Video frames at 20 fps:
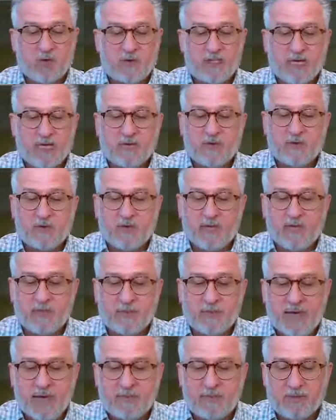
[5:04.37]
more time to read the
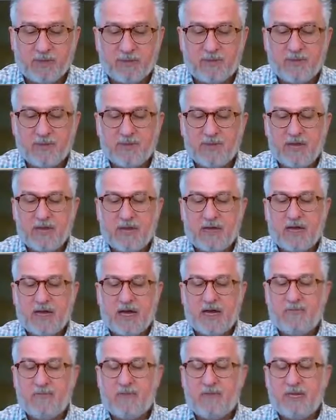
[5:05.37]
Bible.
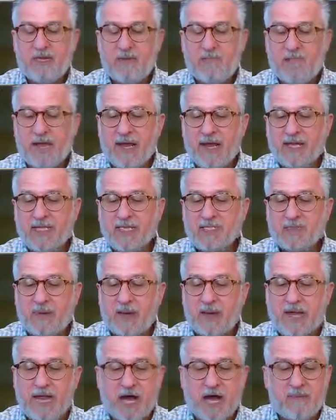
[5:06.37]
I've been amazed
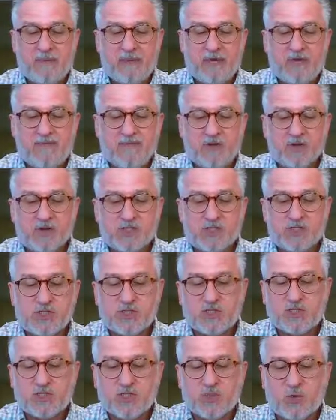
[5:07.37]
by how many verses
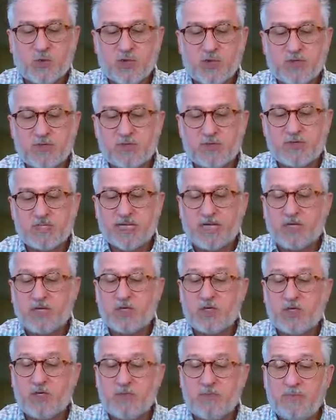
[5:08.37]
and stories pertain
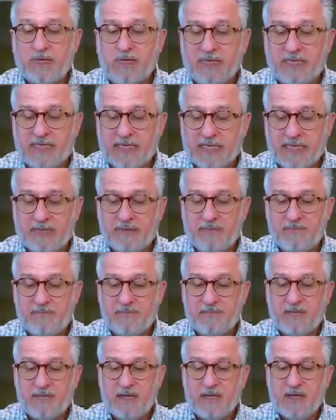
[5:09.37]
to humility.
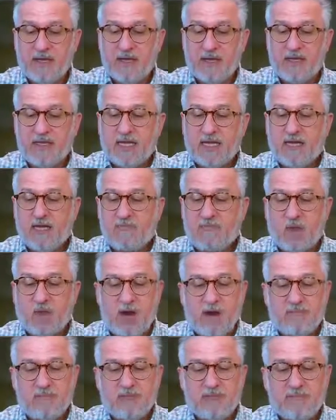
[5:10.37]
They have
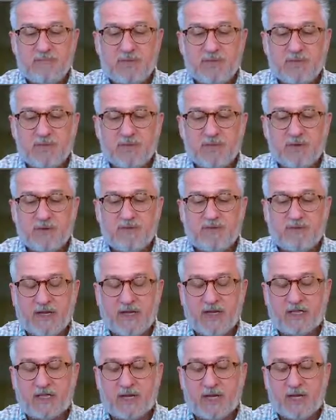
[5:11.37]
prompted me to
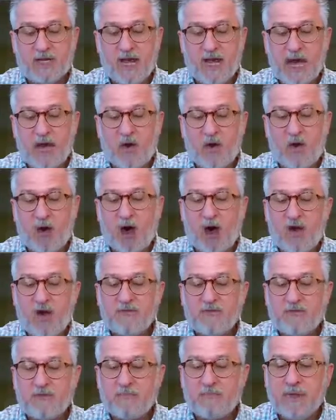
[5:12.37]
reflect on how
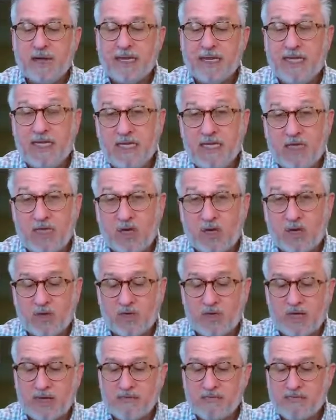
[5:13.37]
often my ego
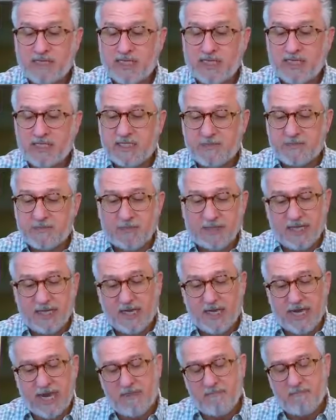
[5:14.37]
comes into
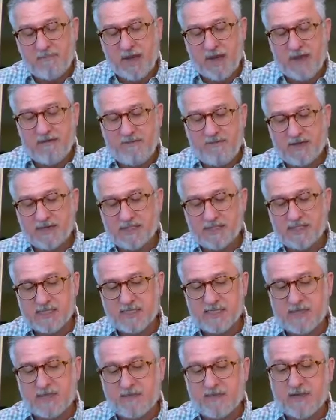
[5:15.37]
play and manifests
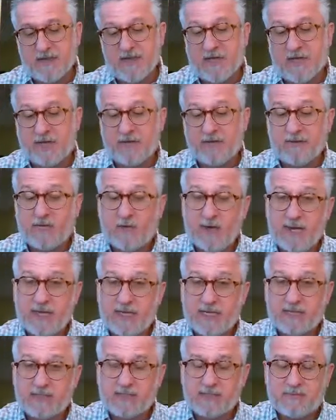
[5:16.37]
itself in negative
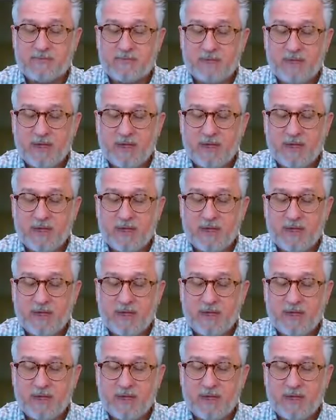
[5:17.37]
ways.